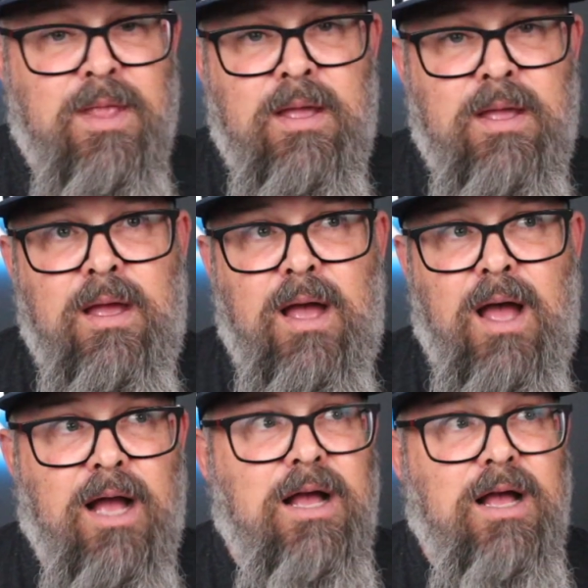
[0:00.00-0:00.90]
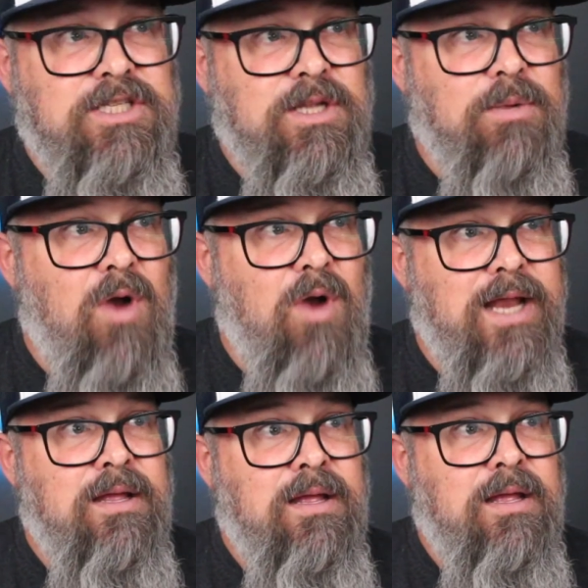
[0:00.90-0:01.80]
a custom rod,
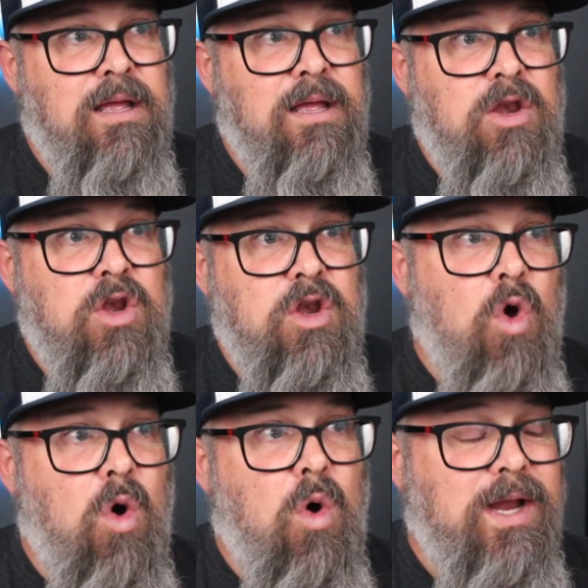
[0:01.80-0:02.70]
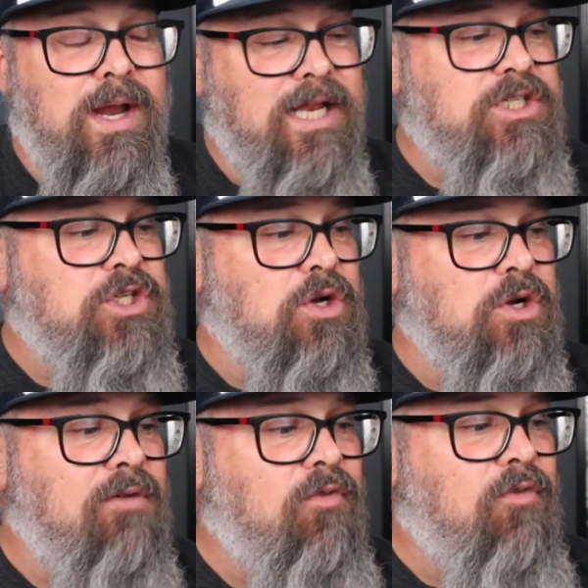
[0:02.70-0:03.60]
know what it is you're looking
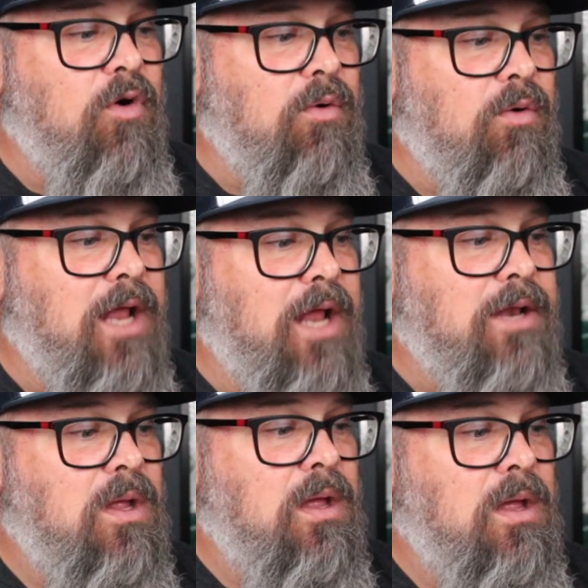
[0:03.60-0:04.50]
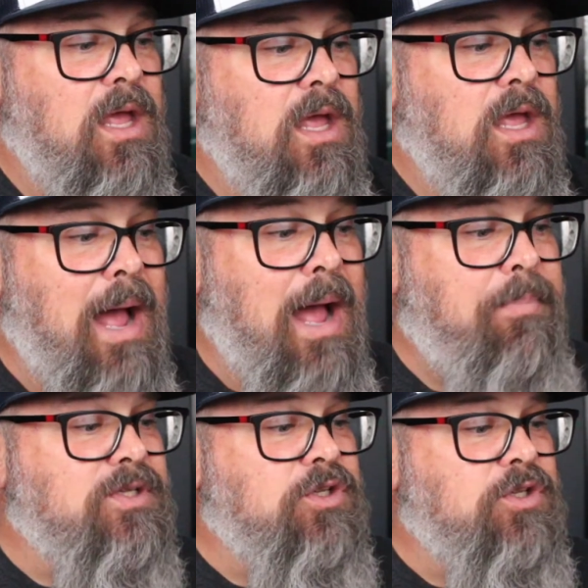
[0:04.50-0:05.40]
for in a rod. My
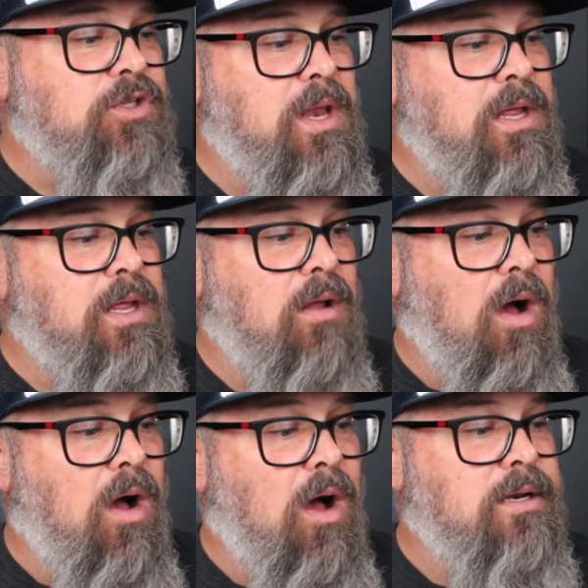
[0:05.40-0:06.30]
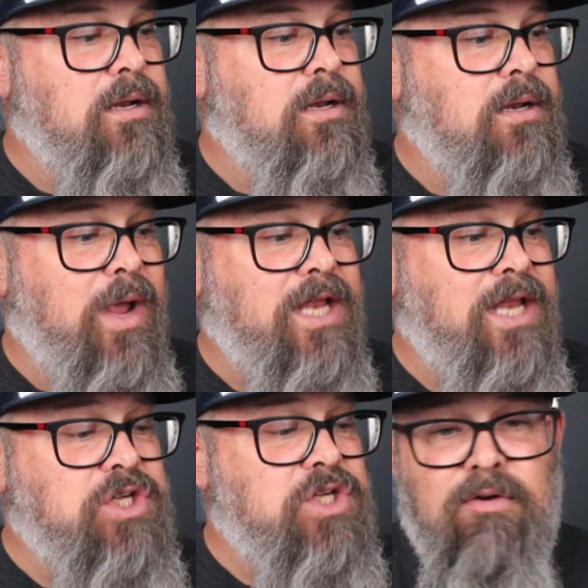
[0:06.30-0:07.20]
personal opinion on a rain
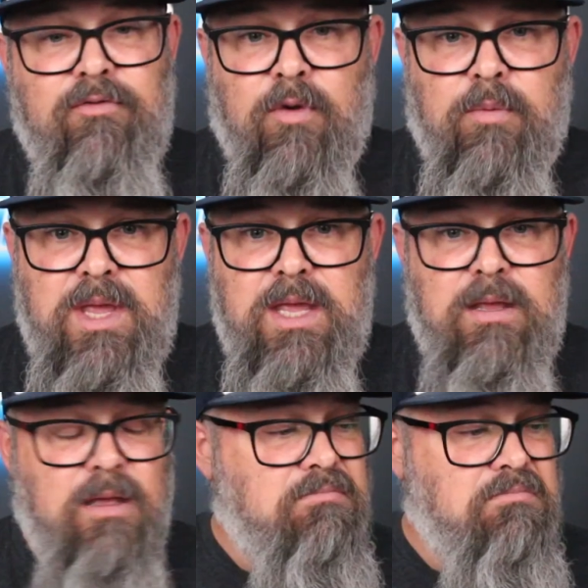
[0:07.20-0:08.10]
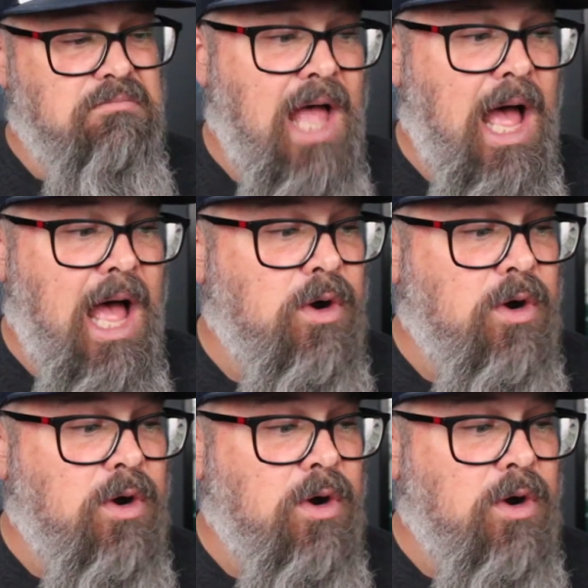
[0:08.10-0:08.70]
shadow, for me, not worth spending